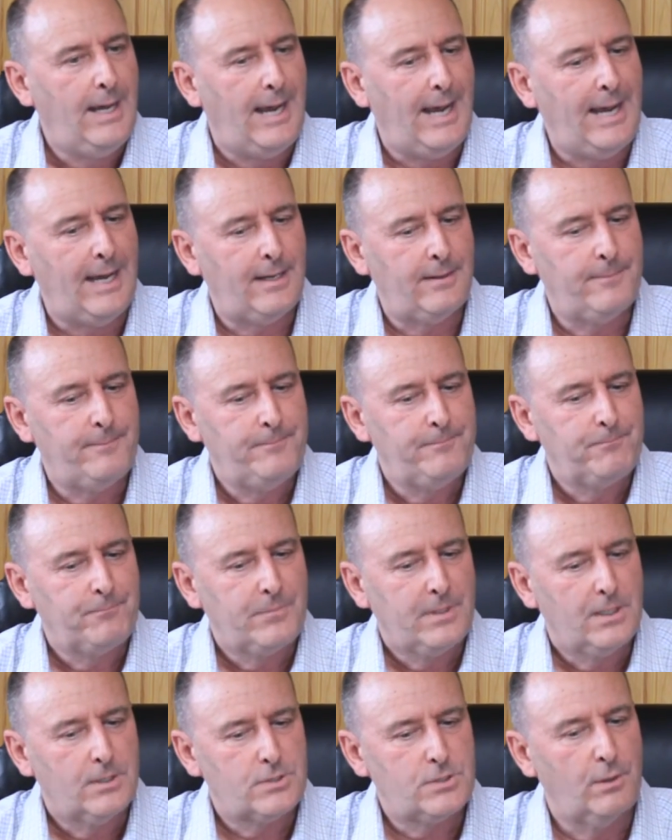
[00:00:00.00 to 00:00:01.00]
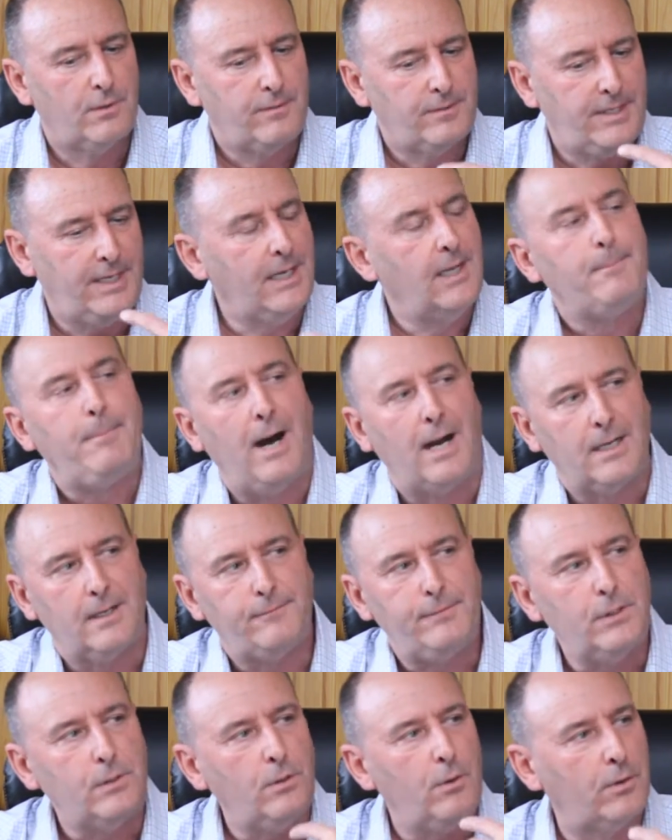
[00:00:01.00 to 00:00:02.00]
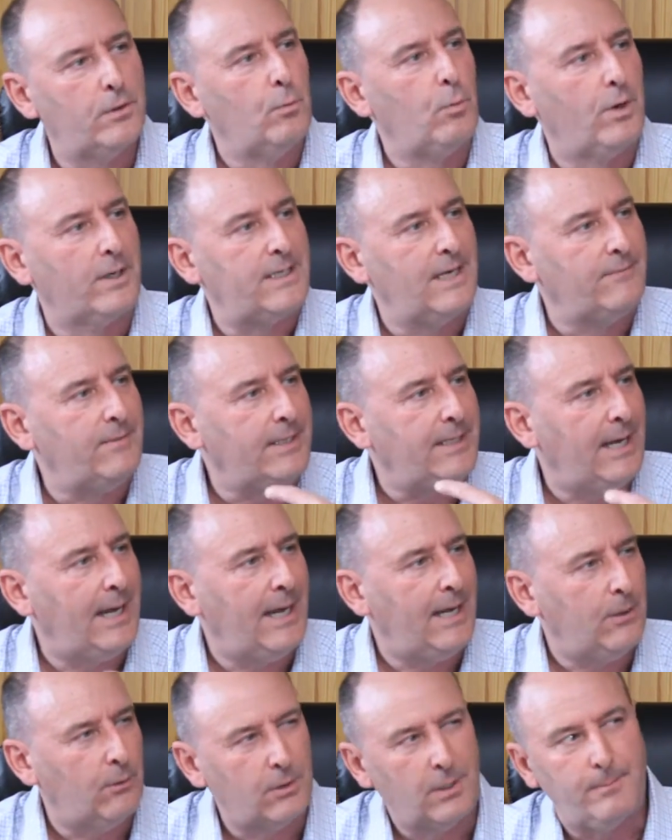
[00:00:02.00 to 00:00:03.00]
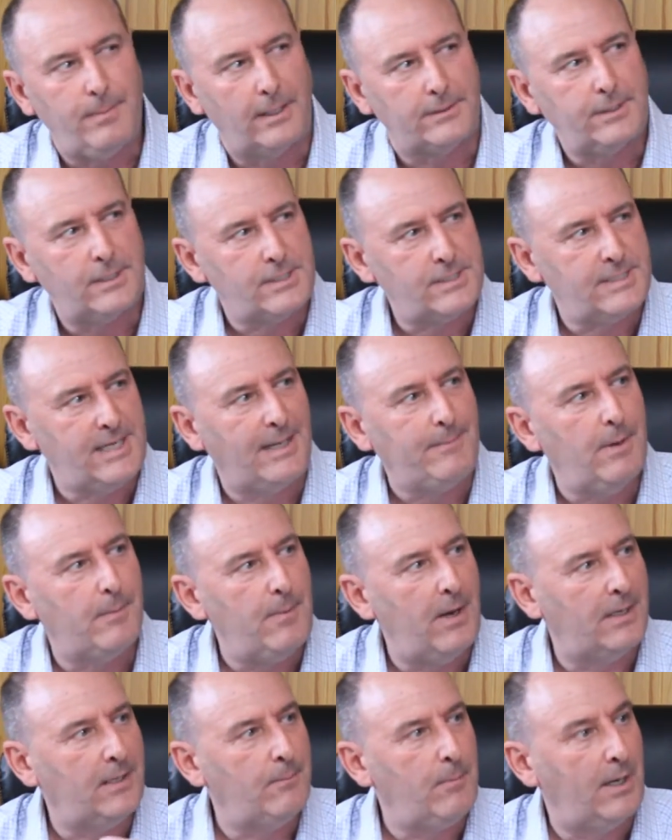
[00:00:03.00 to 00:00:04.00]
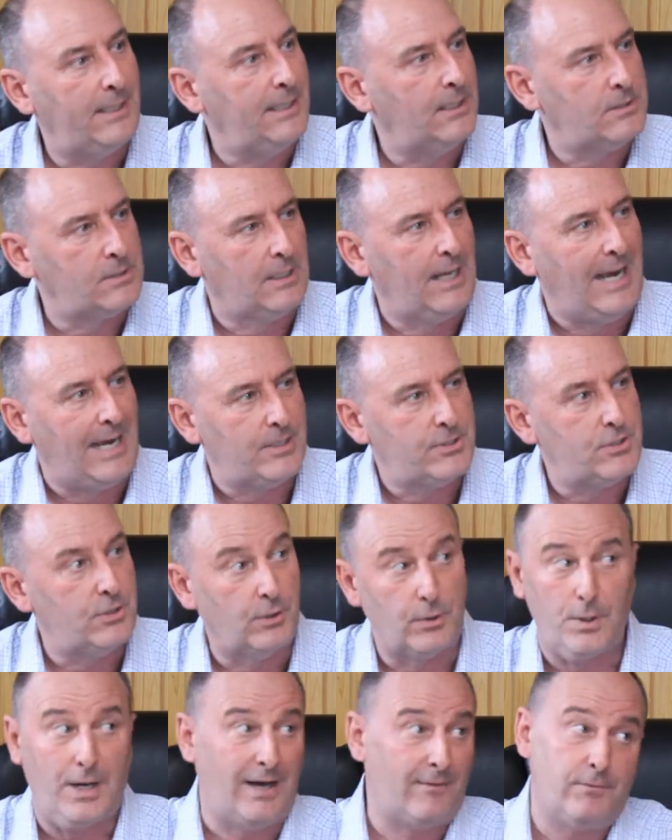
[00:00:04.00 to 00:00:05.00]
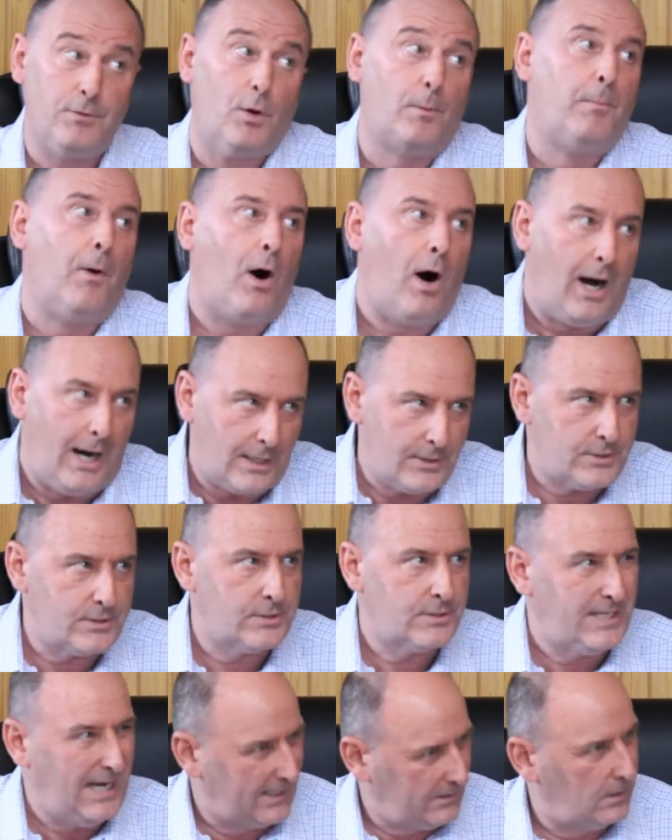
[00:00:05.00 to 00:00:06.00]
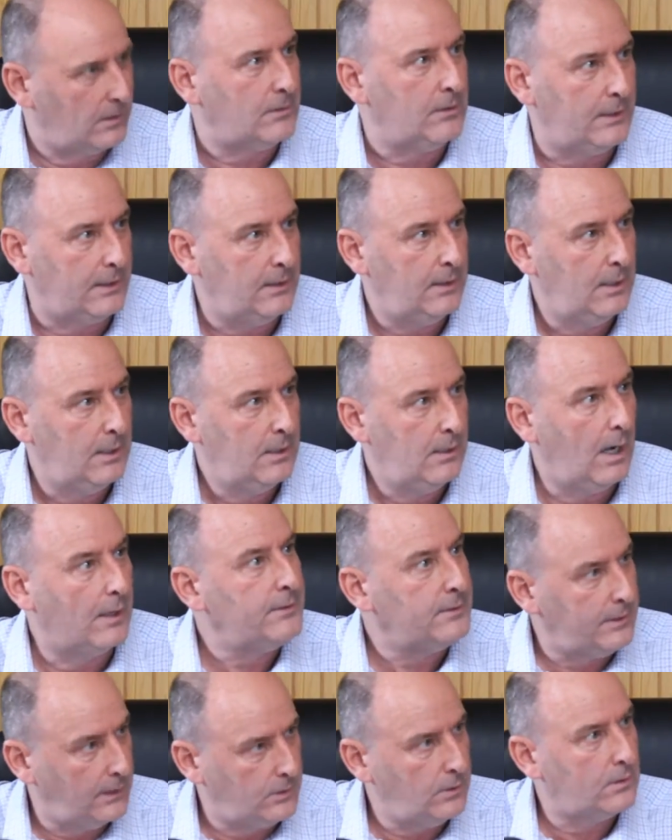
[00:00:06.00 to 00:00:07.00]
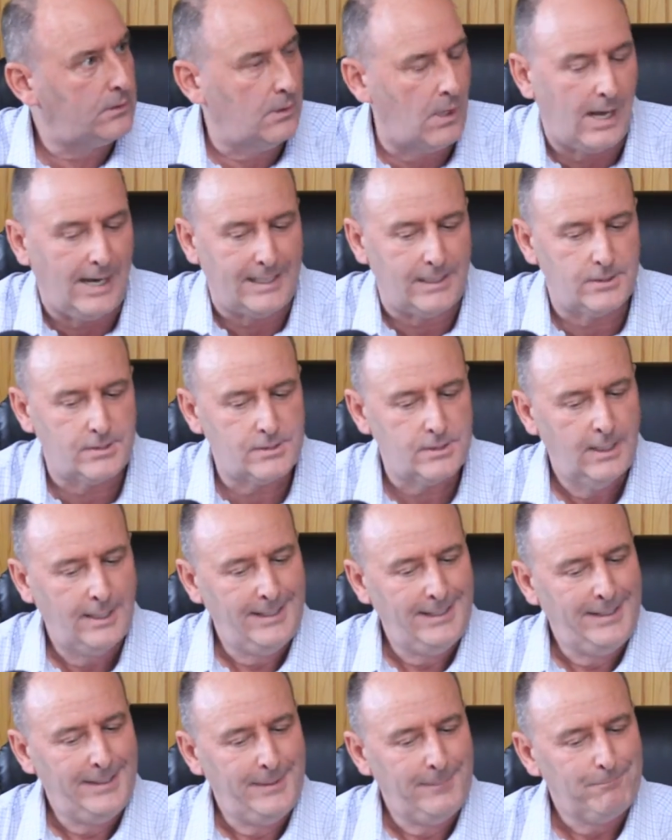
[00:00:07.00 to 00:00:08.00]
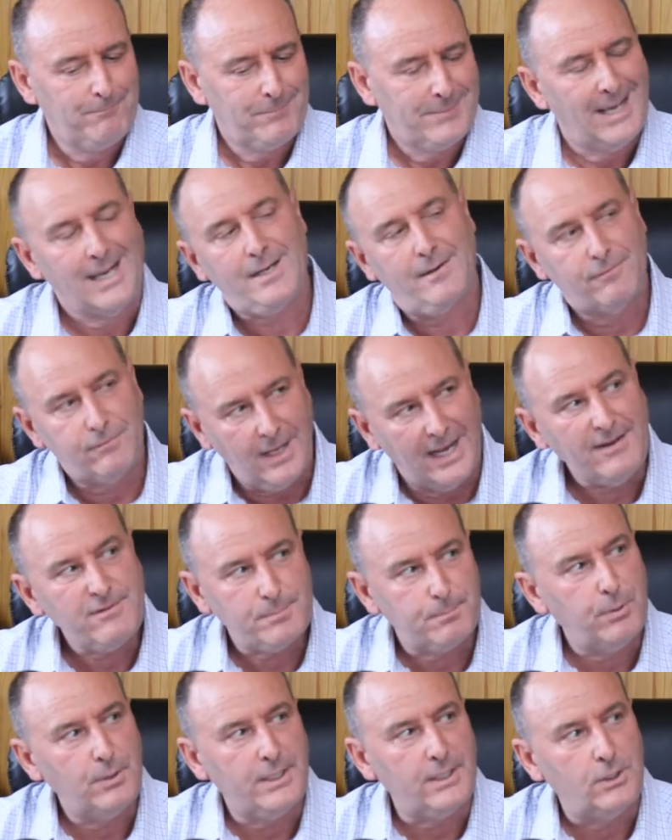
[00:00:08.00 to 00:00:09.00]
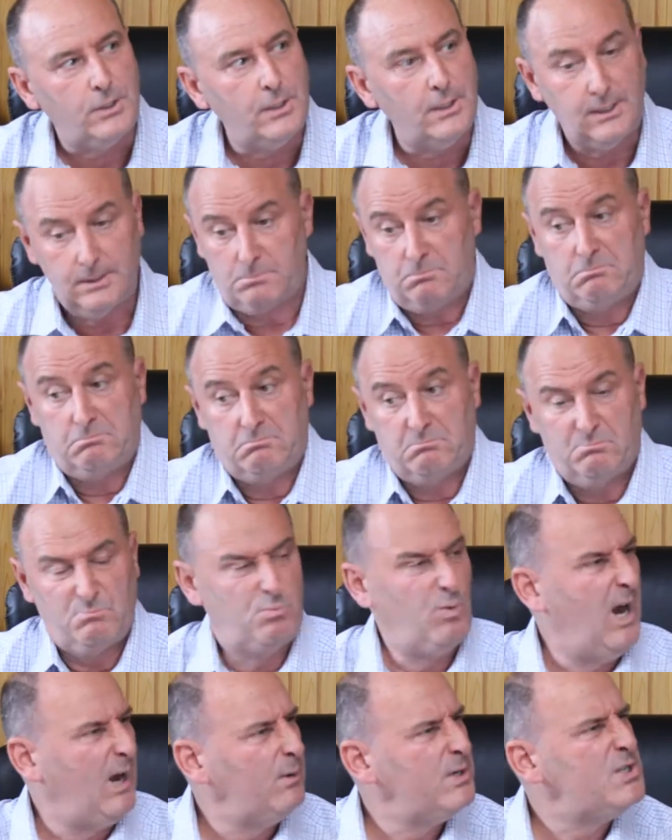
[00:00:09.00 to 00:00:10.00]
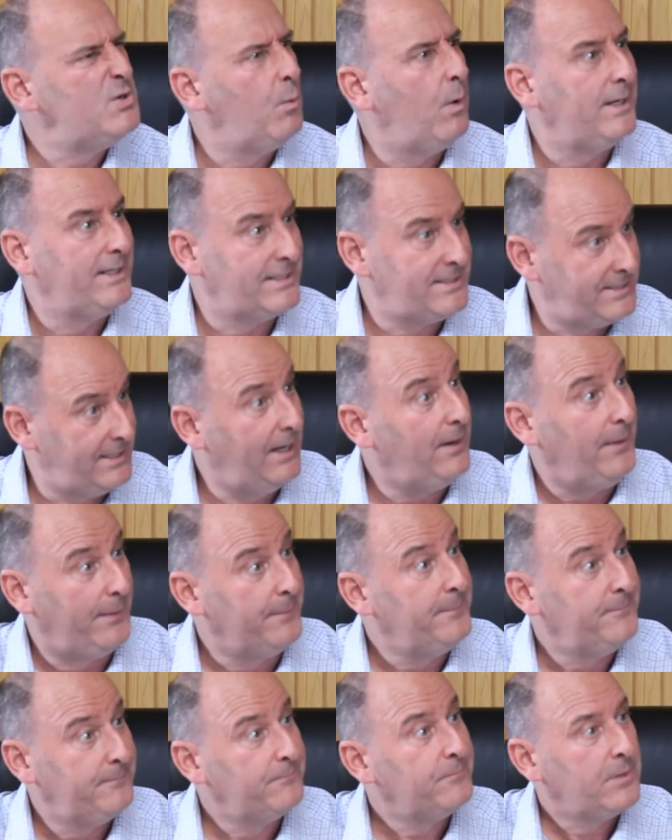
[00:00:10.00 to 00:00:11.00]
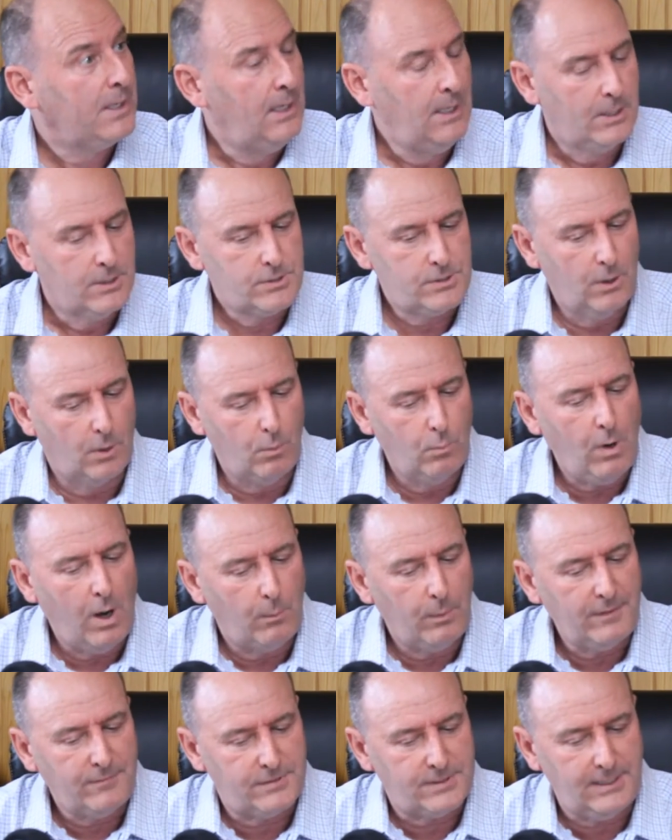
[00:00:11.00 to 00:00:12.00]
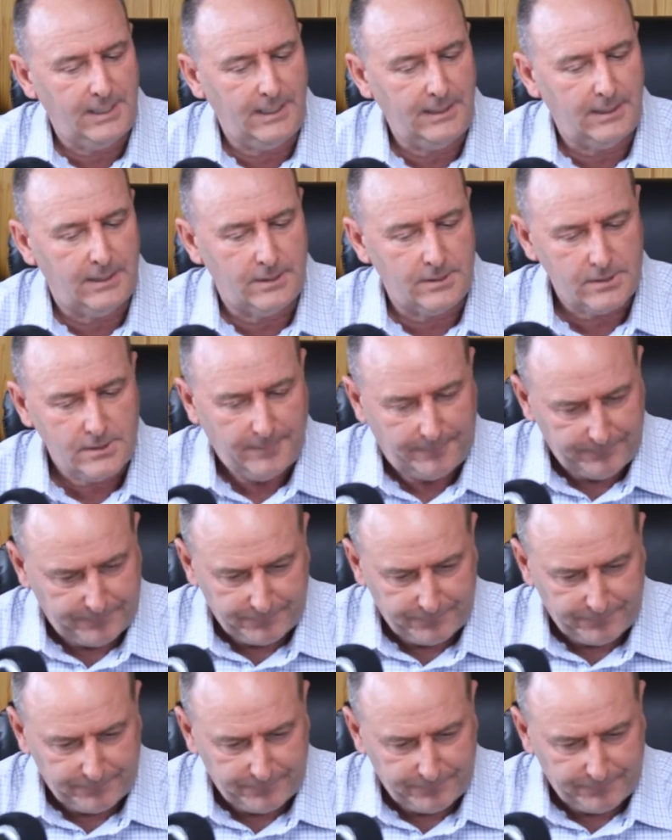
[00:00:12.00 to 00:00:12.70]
And so if you think about it, if you can go to work every day, earn about the same amount of money as last year, you have no boss technically other than your clients. And if life's pretty good, why would you want to sell? So what we've seen is